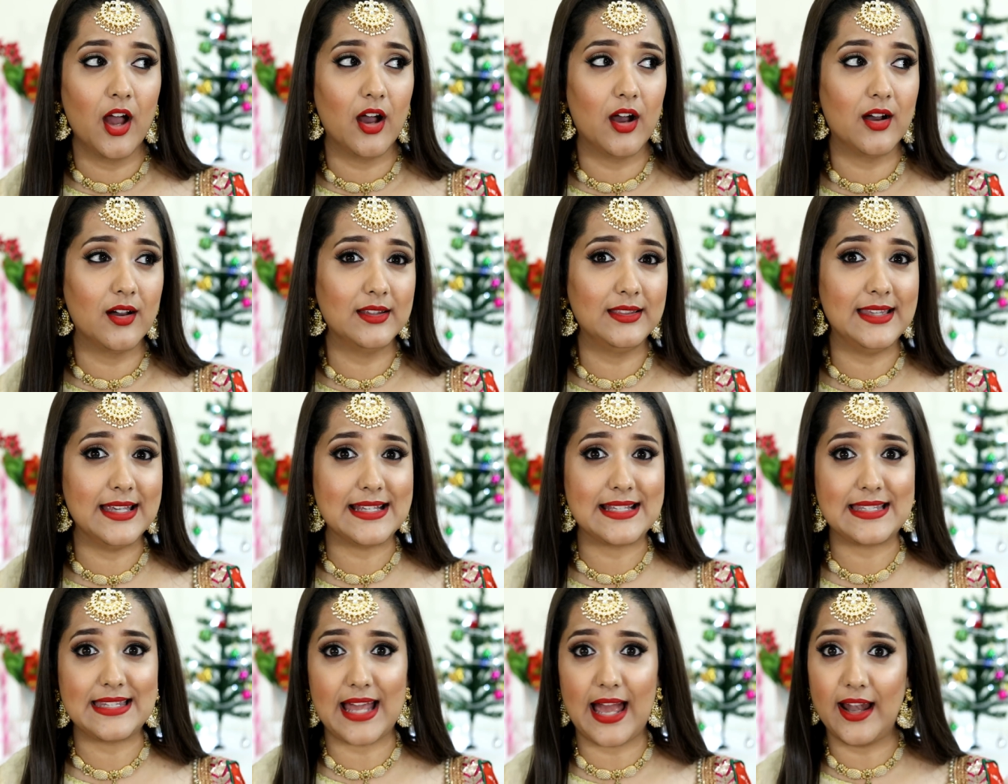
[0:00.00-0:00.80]
Uh, they
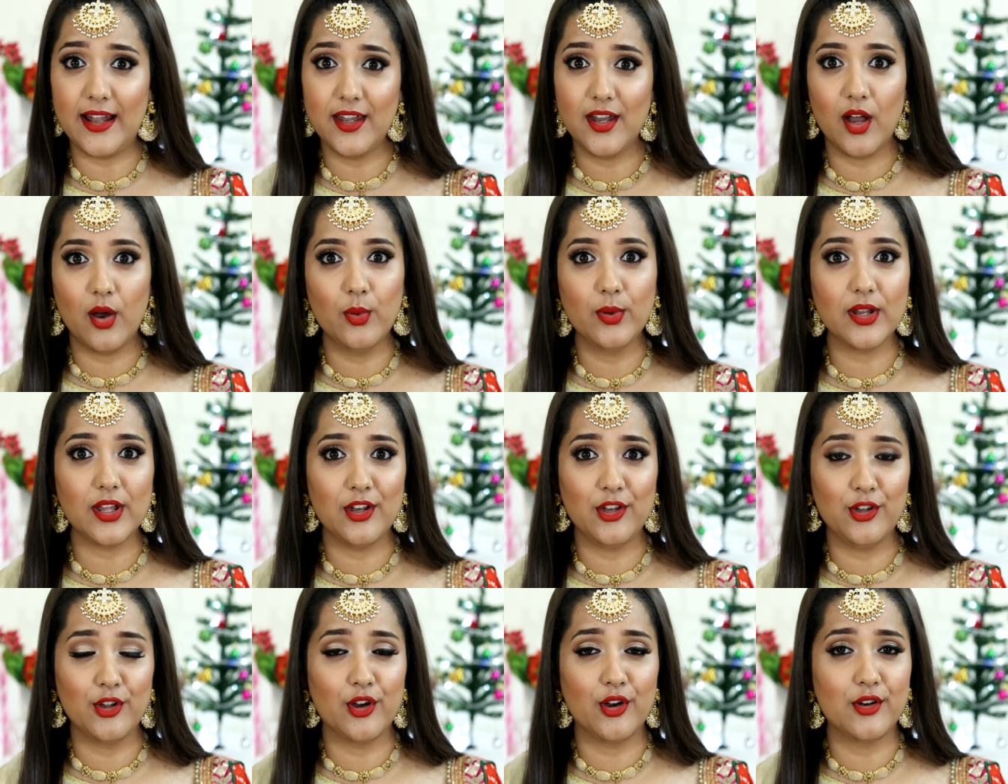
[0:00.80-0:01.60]
stand out
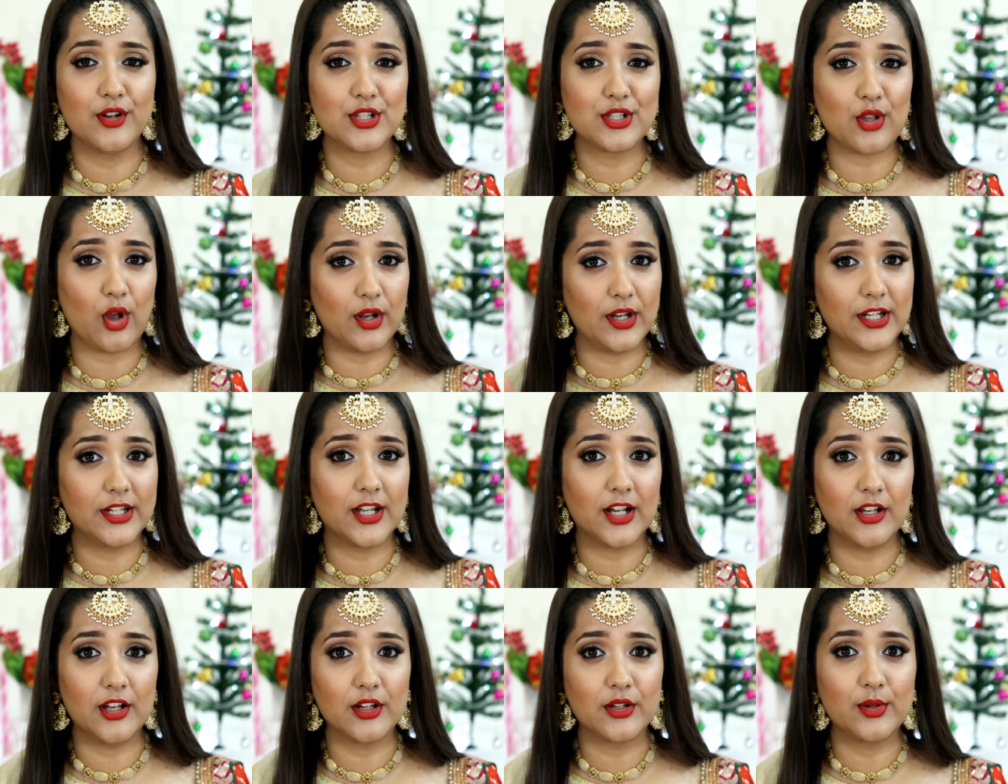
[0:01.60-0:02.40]
in your solid
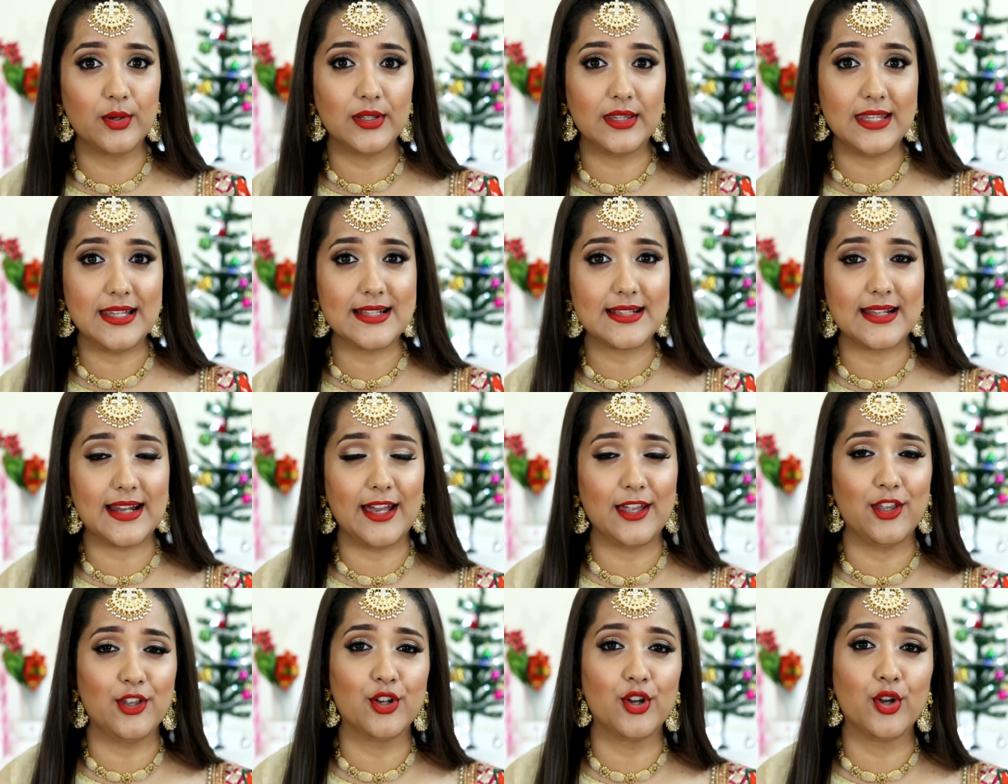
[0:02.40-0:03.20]
color kurtis
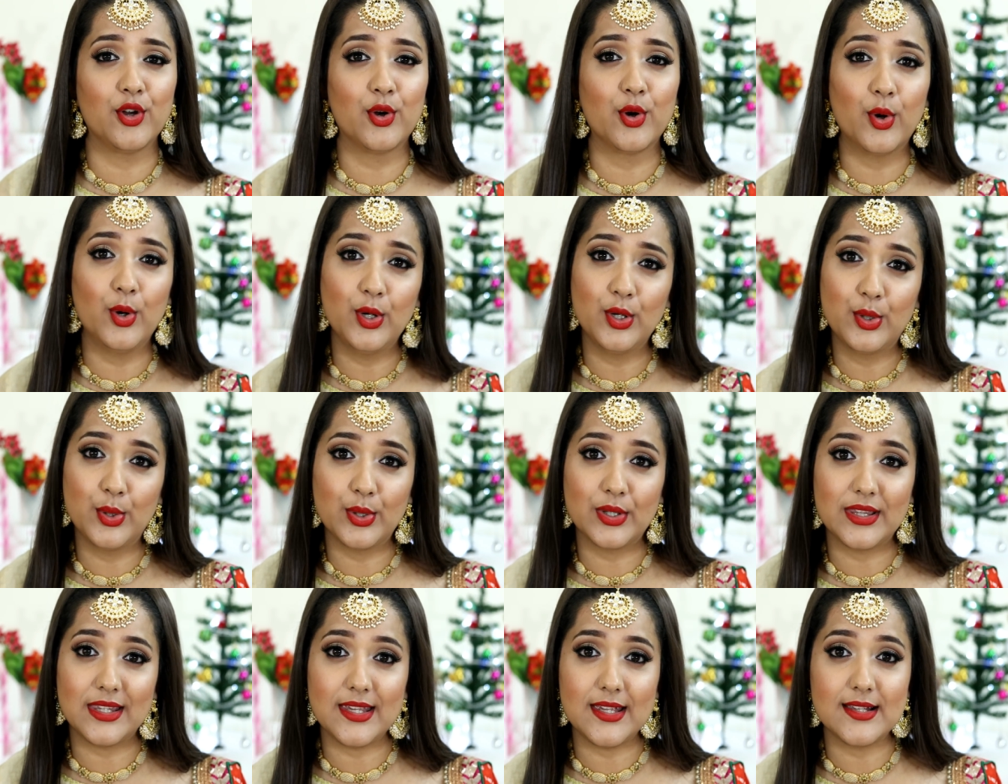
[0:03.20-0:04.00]
like your gold
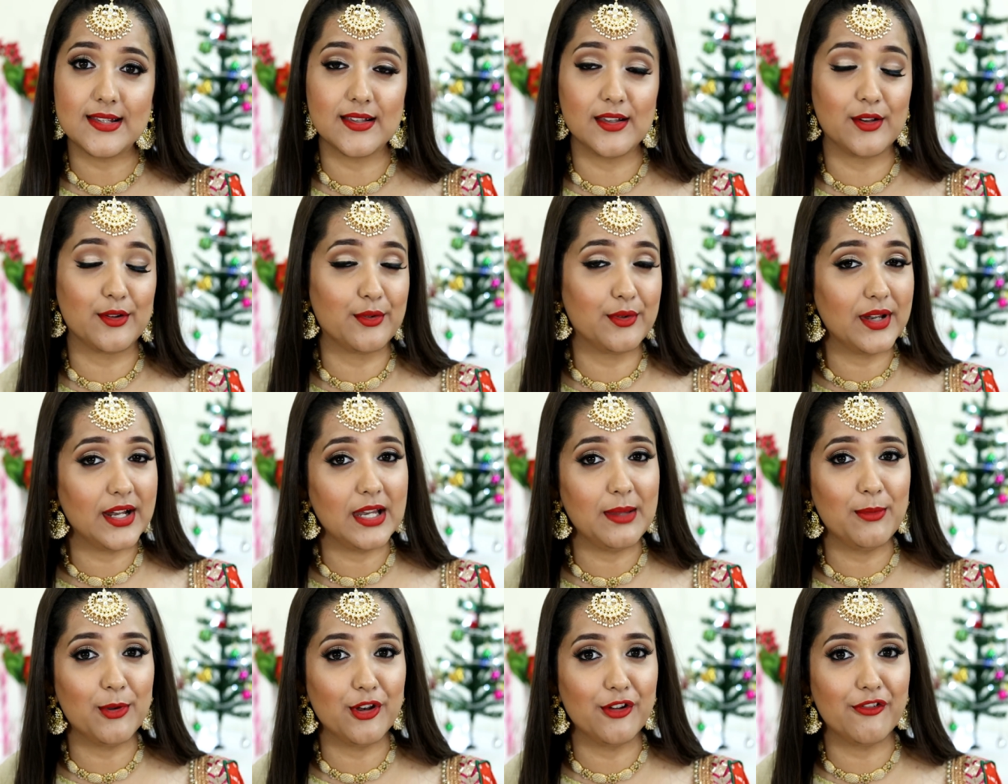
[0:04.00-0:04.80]
kurtis. They look
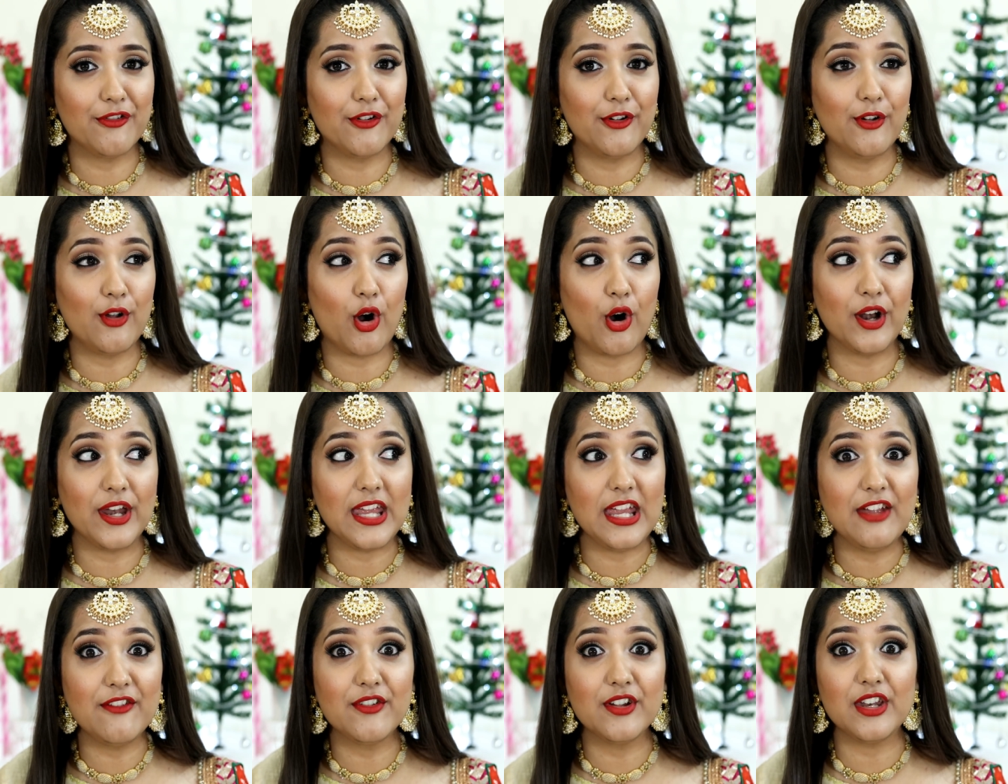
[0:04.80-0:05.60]
really beautiful or
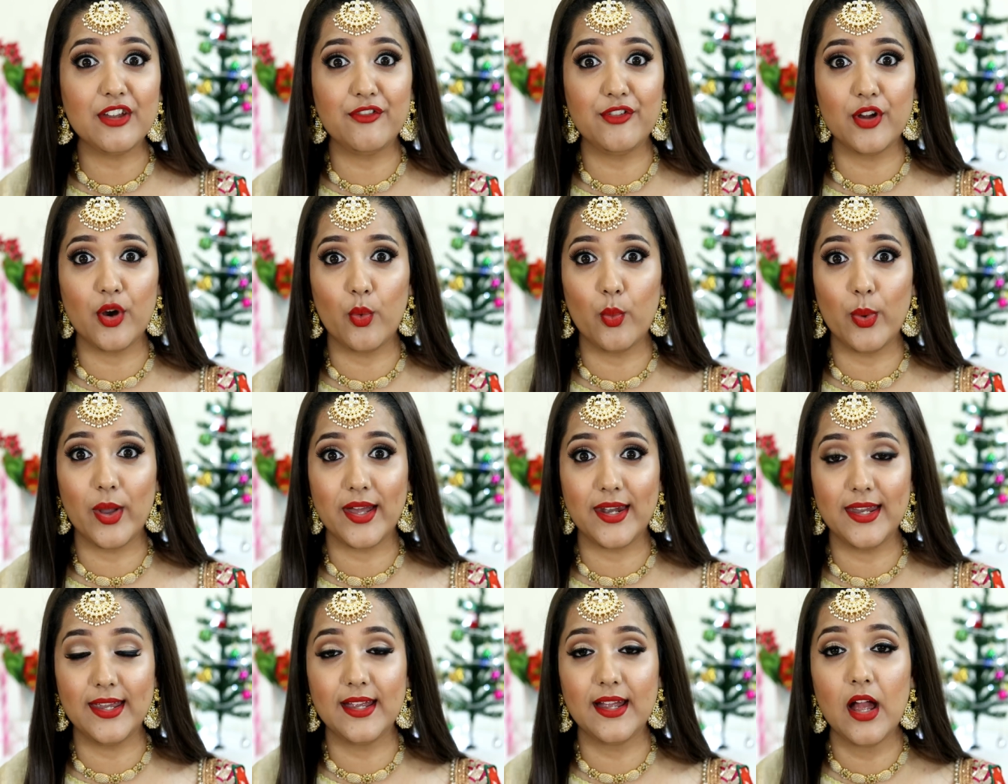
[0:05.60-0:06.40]
even if you're
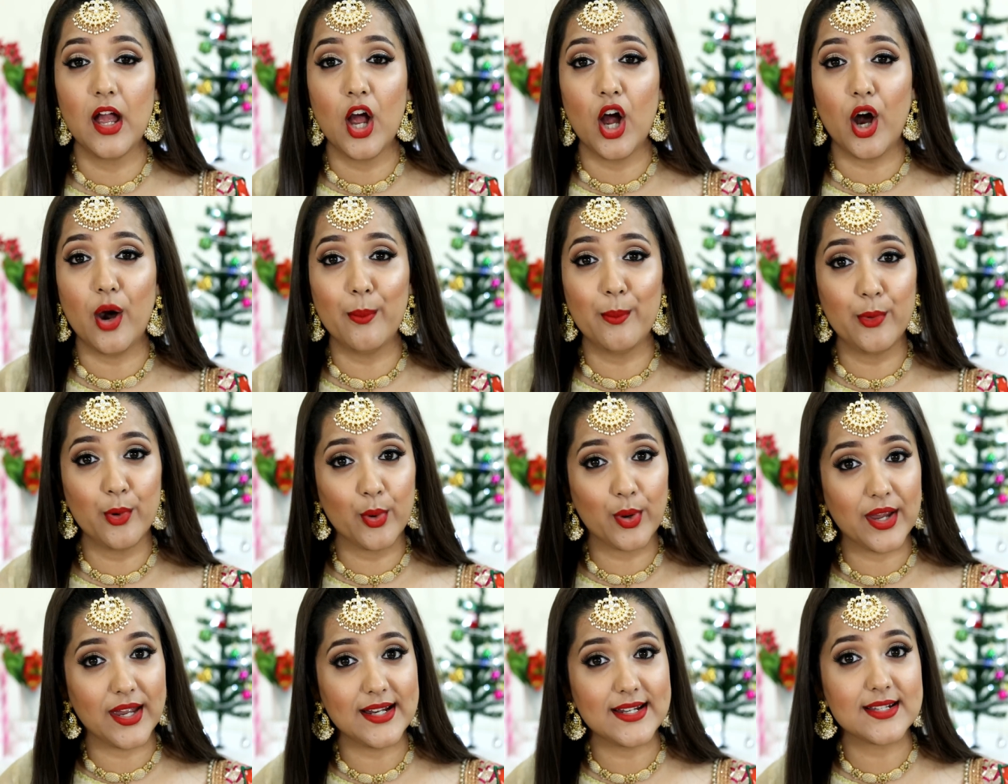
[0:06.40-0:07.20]
wearing a
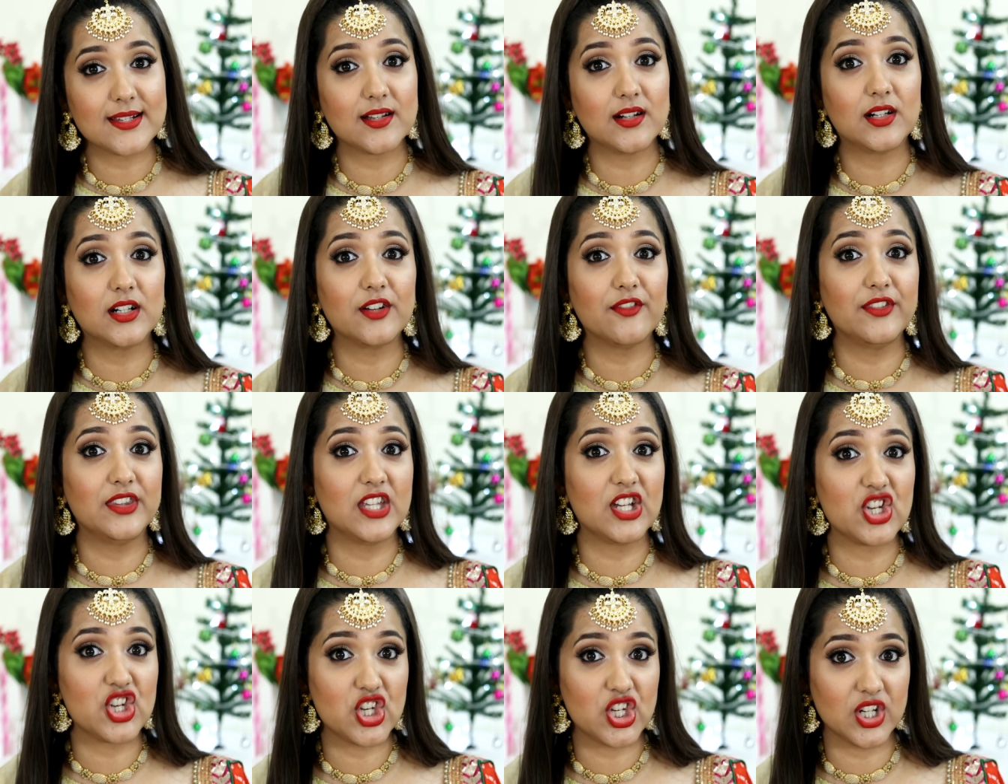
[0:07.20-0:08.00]
brocade skirt with
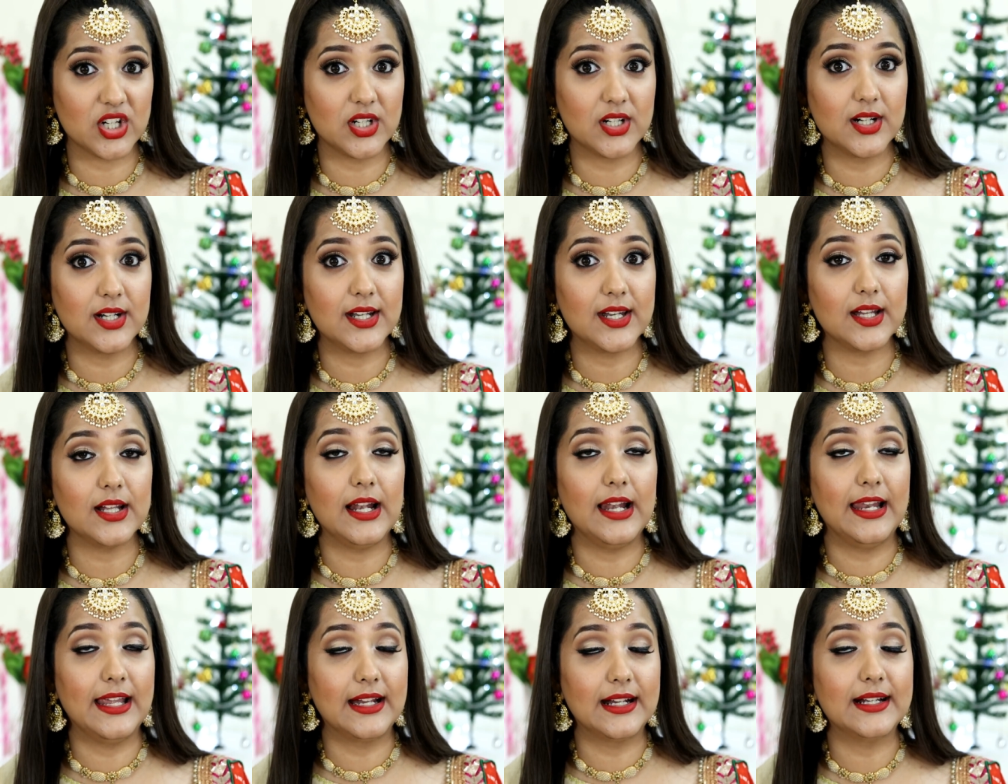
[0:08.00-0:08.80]
a shirt,
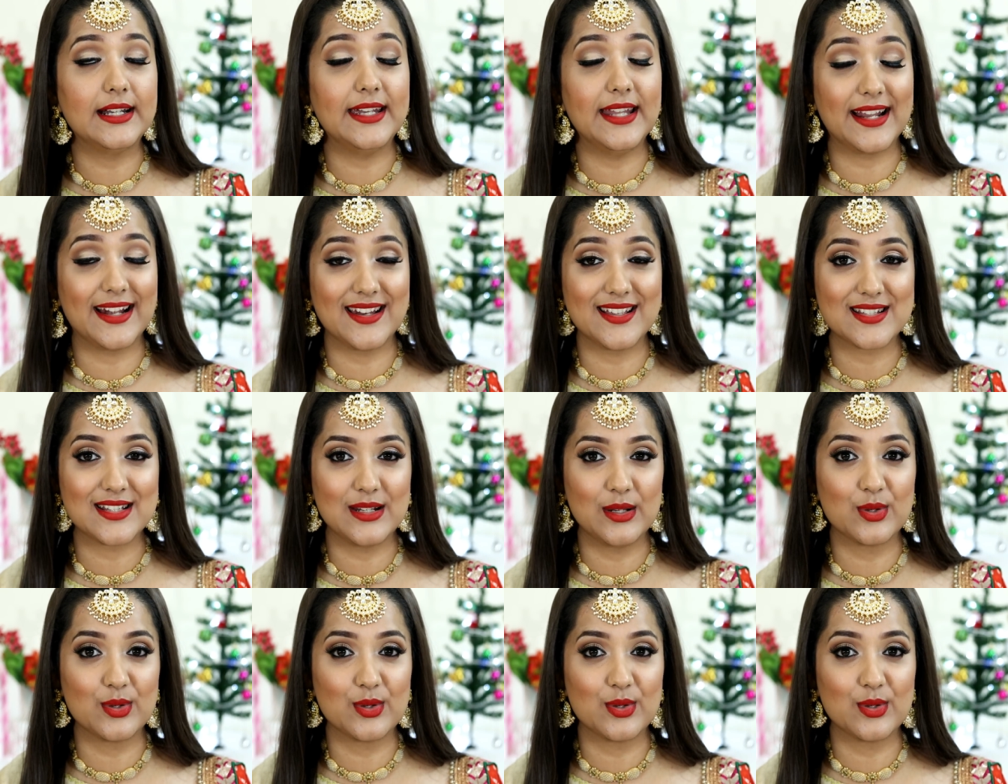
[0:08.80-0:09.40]
layered necklace